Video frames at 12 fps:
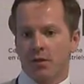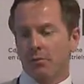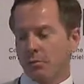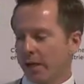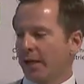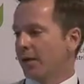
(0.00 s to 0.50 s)

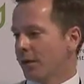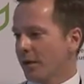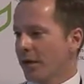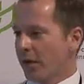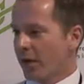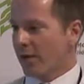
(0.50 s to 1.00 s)
mainly
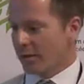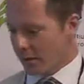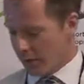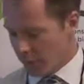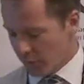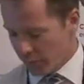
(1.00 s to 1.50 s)
biogas and
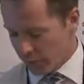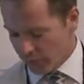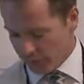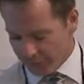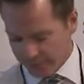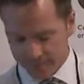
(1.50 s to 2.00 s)
compost.
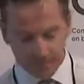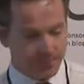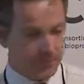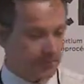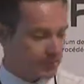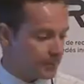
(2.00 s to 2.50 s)

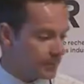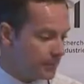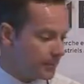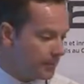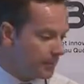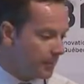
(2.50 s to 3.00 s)
Right?
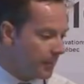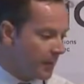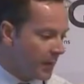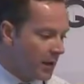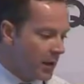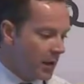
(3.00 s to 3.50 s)

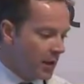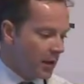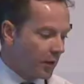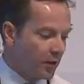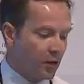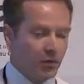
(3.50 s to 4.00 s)

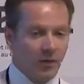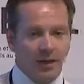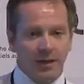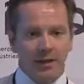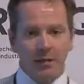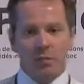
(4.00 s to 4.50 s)
So
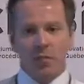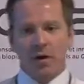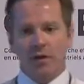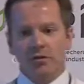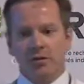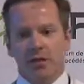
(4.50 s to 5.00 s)
any
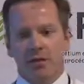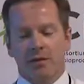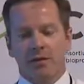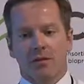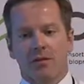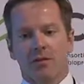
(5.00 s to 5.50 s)

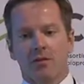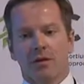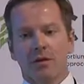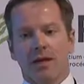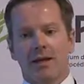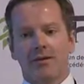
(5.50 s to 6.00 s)
projects,
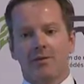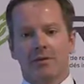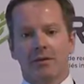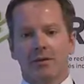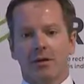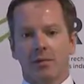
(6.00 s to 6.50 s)
you'll have
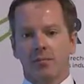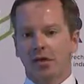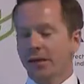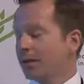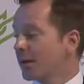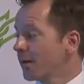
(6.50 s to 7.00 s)

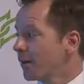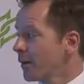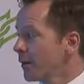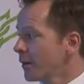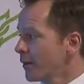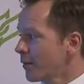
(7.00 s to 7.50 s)
objective,
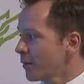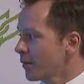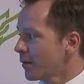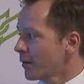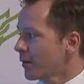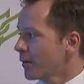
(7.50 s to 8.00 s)
right?
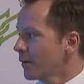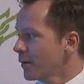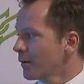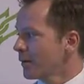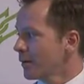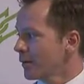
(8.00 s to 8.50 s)
So
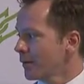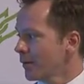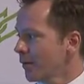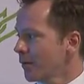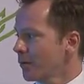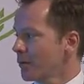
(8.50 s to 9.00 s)

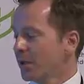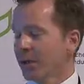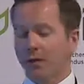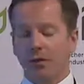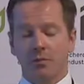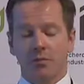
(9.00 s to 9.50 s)
this could be a
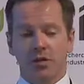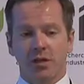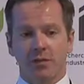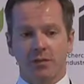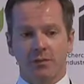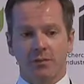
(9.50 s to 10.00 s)
nice
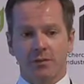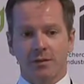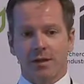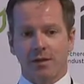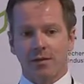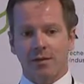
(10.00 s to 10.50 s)
objective, a
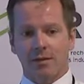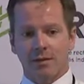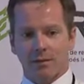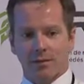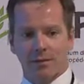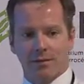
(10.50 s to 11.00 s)

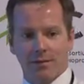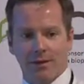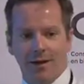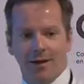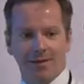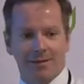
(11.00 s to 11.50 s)
nice
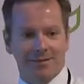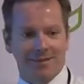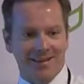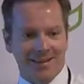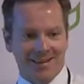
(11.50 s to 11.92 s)
island